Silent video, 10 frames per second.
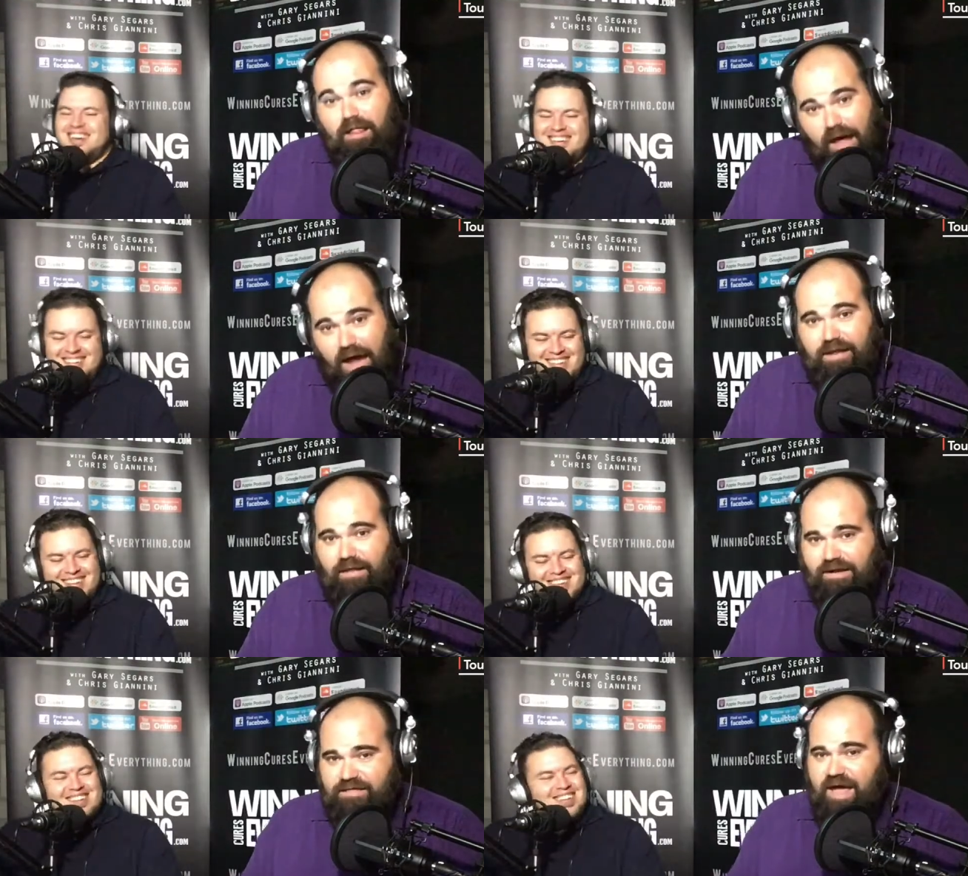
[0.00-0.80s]
Speaker 1: How you
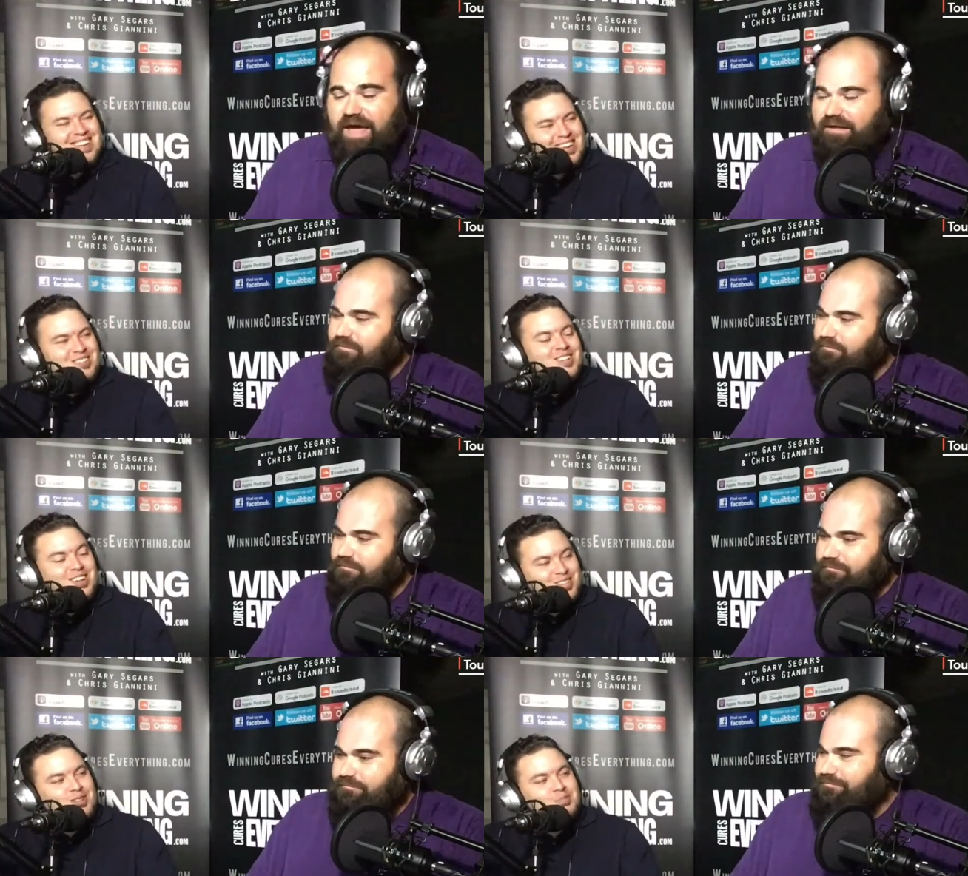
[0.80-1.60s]
like that?
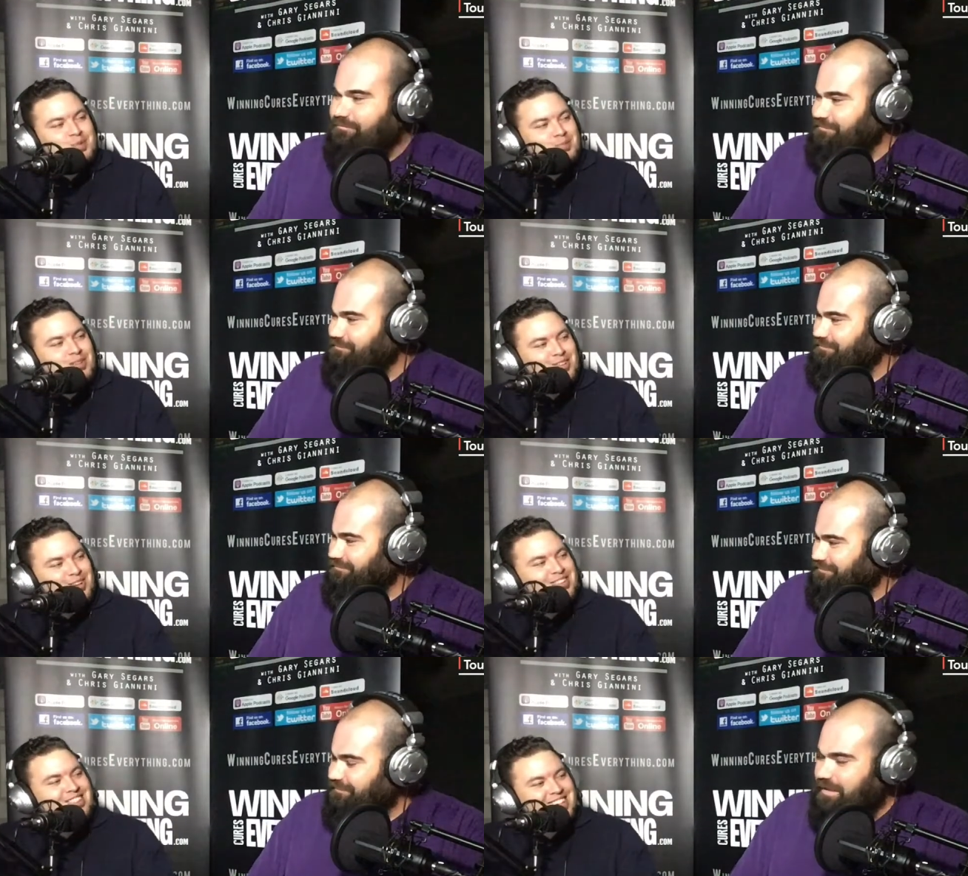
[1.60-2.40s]
So is Pittsburgh
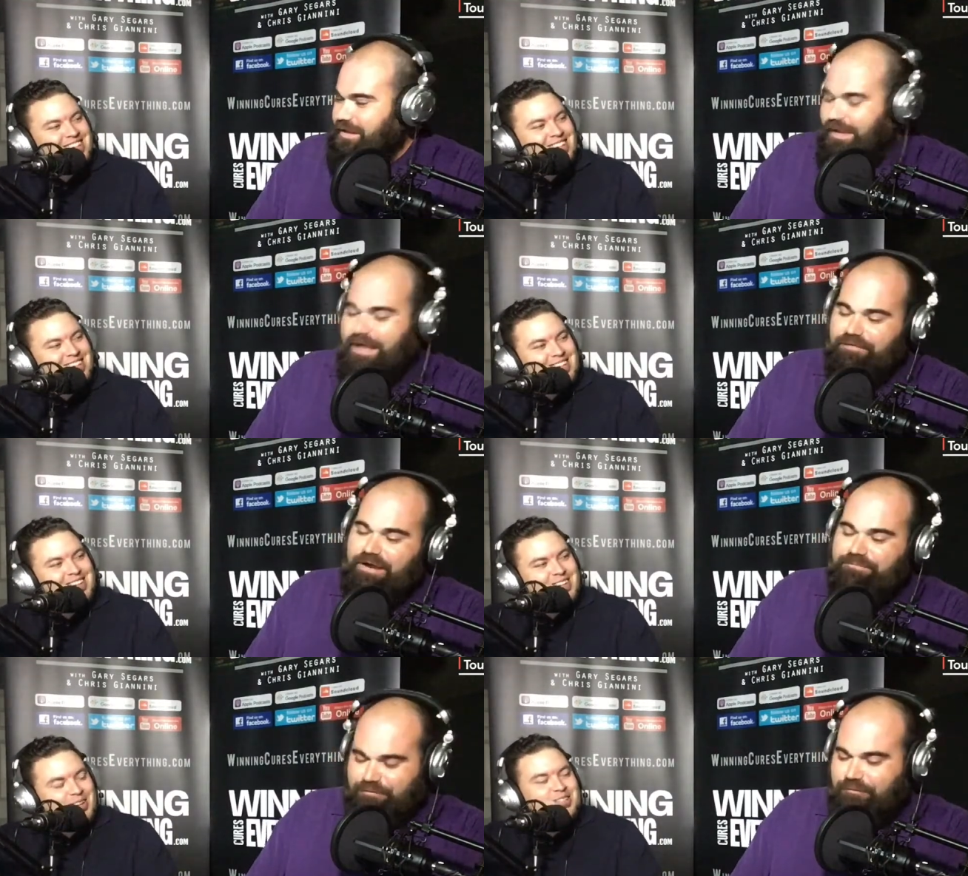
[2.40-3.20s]
third?
Speaker 2: Yeah, they're
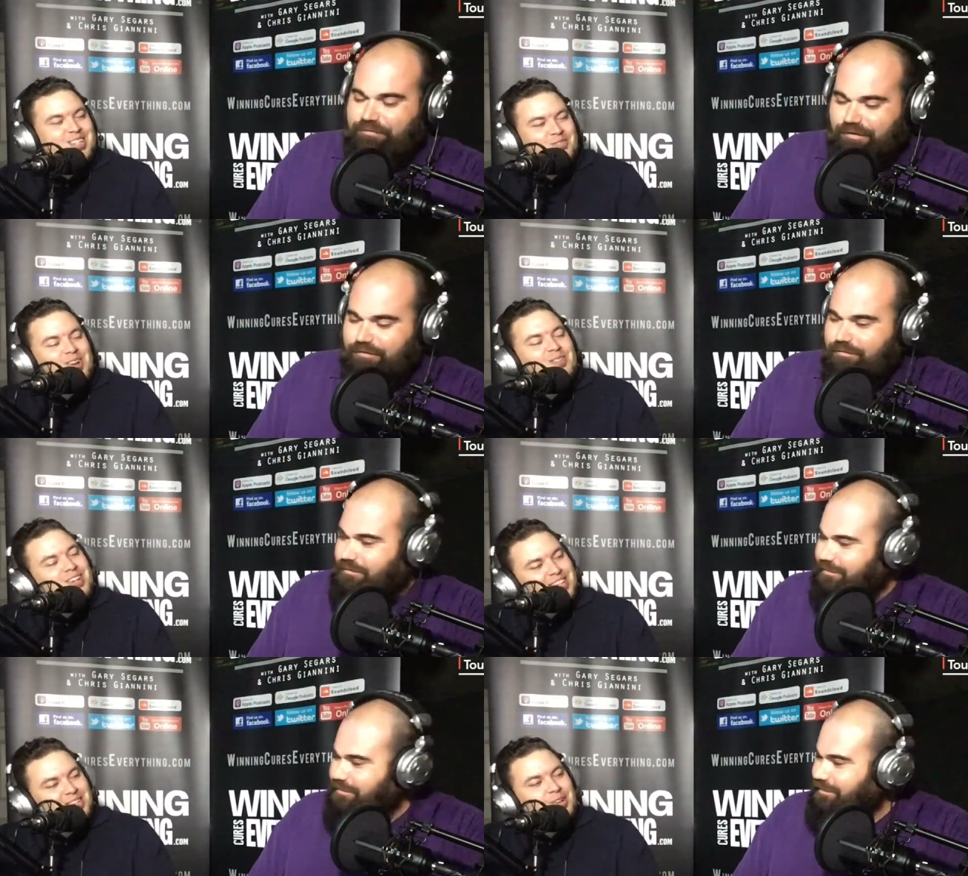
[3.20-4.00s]
absolutely third. We
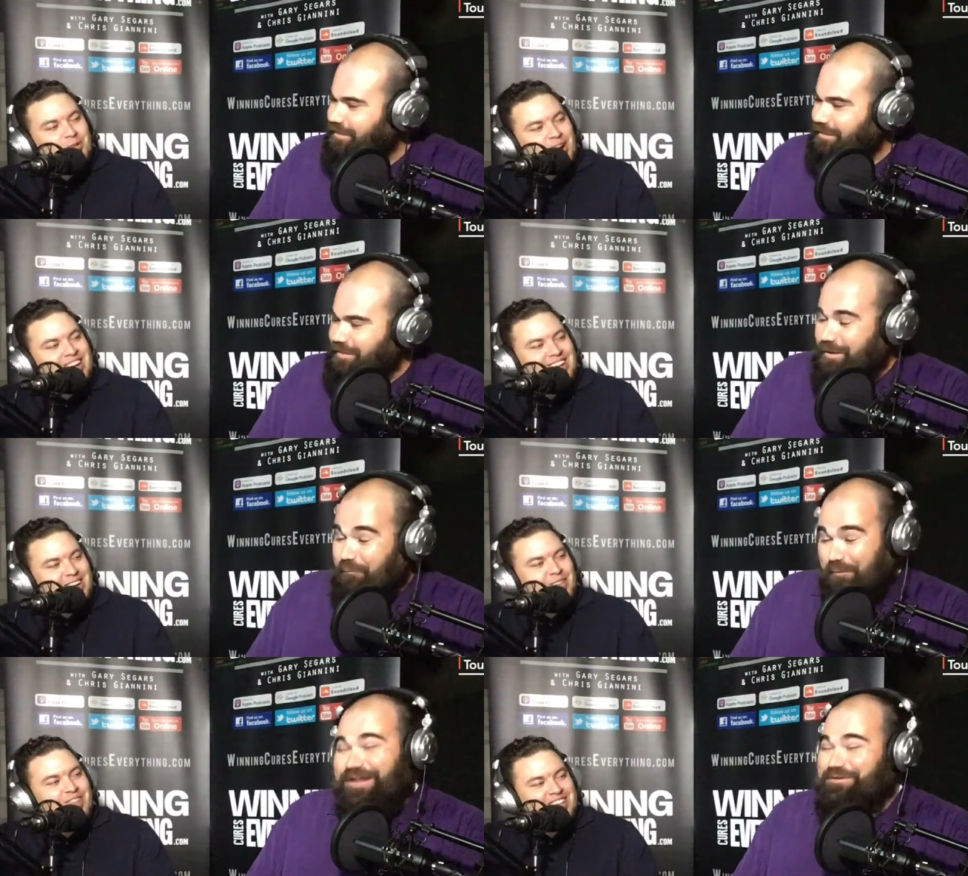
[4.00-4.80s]
need to do a ranking
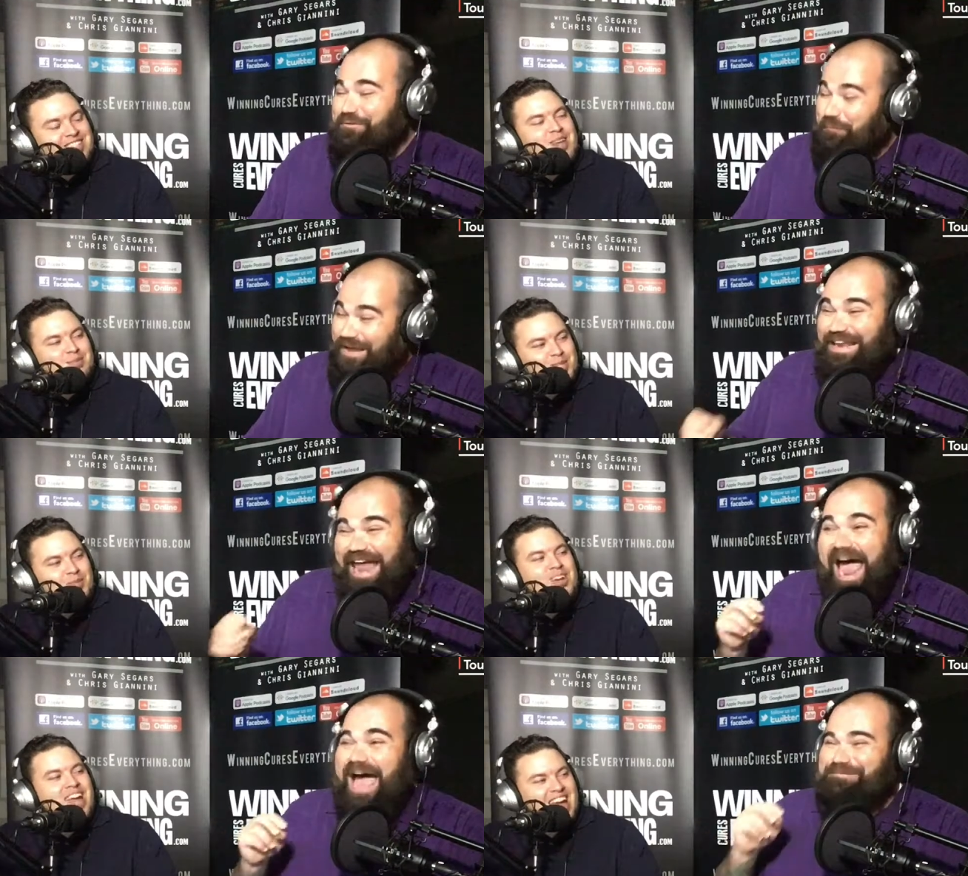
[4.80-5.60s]
of teams that we hate the most.
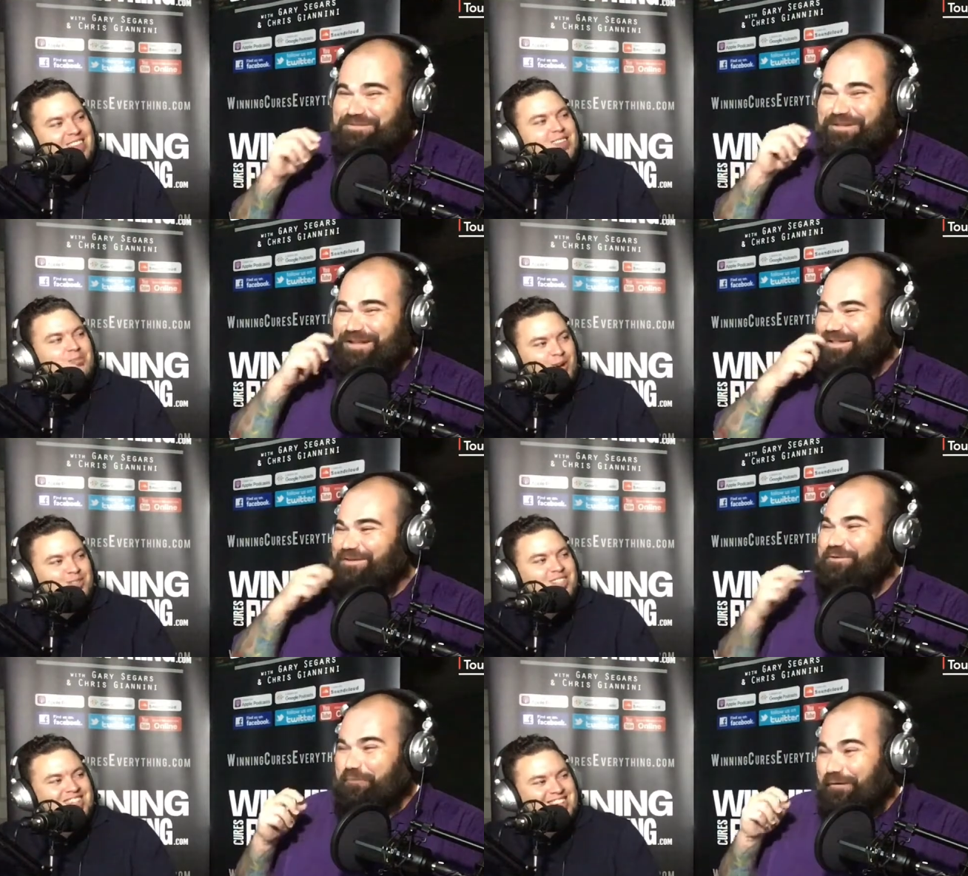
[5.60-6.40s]
We can absolutely
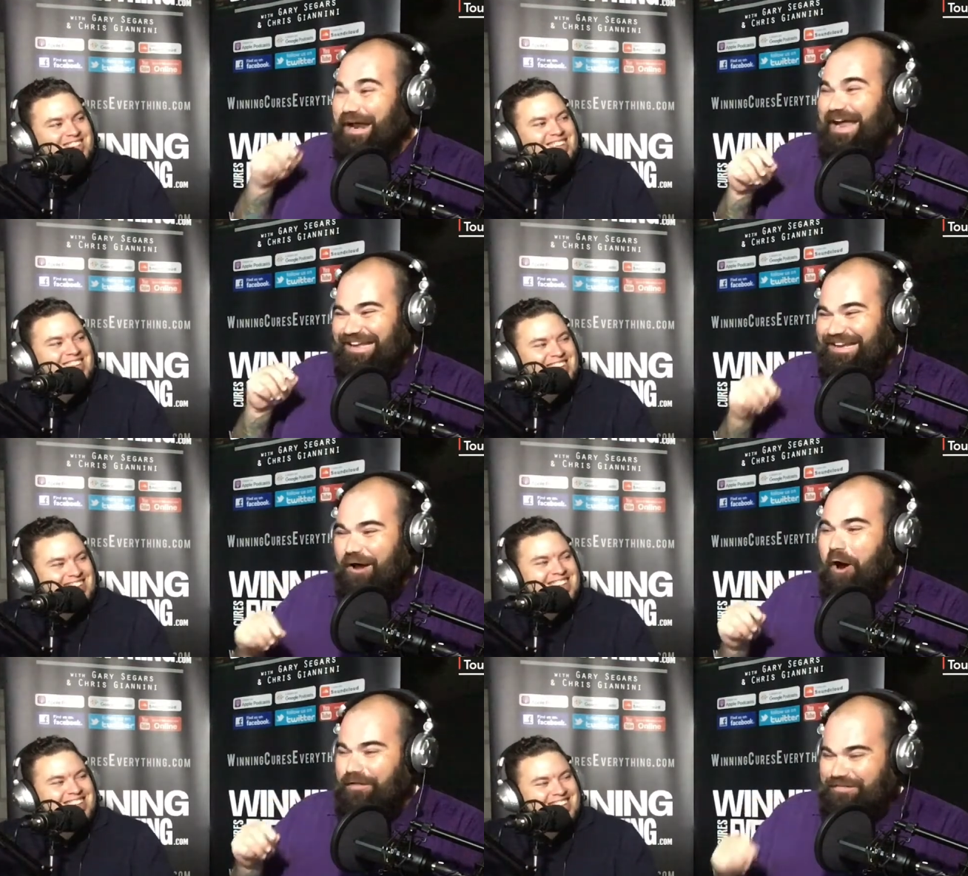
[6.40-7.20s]
do a ranking
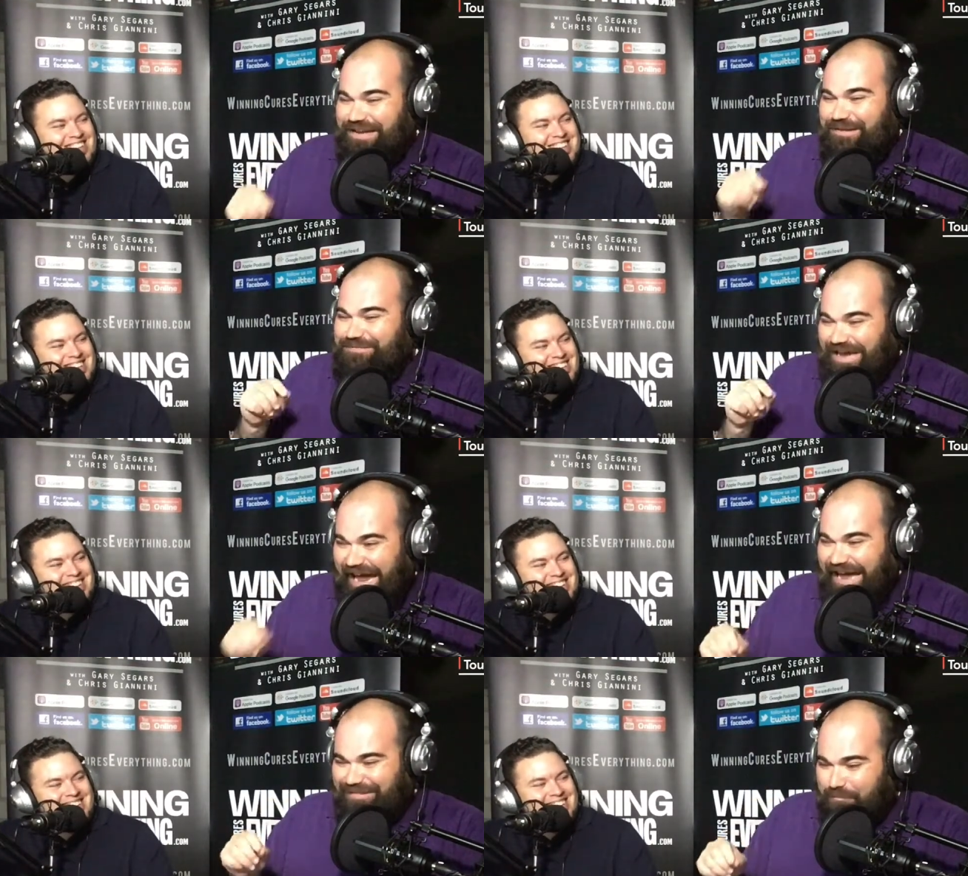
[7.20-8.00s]
on teams I
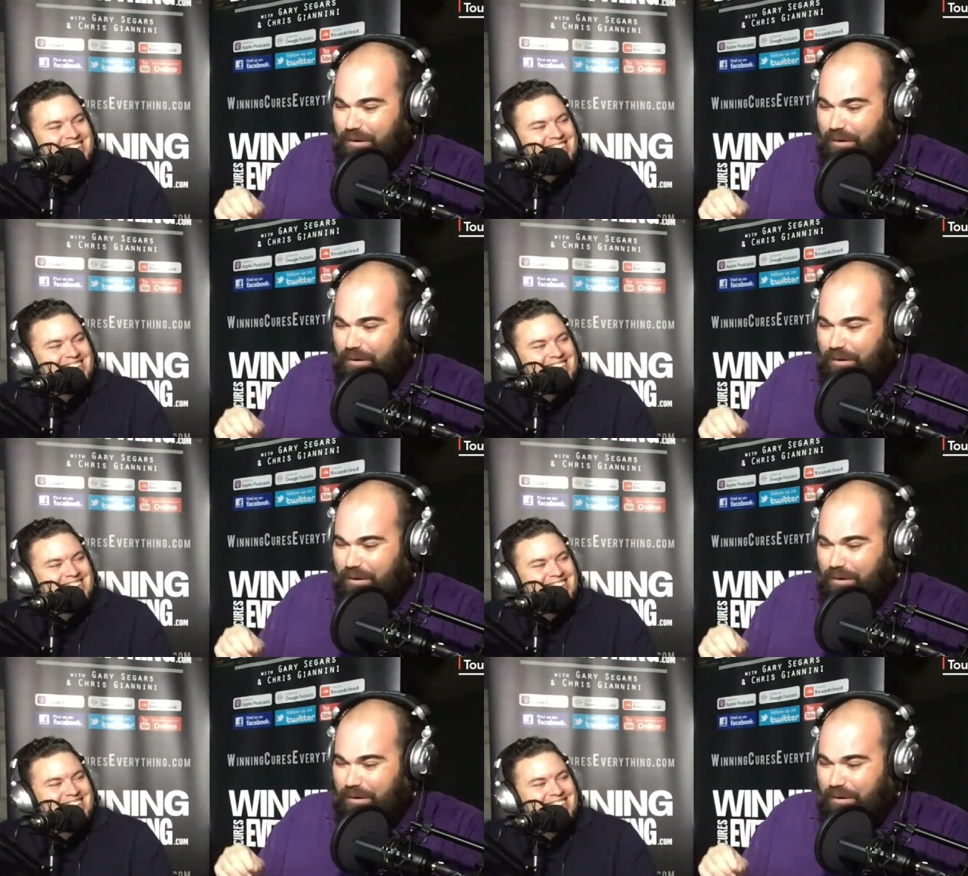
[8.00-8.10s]
hate the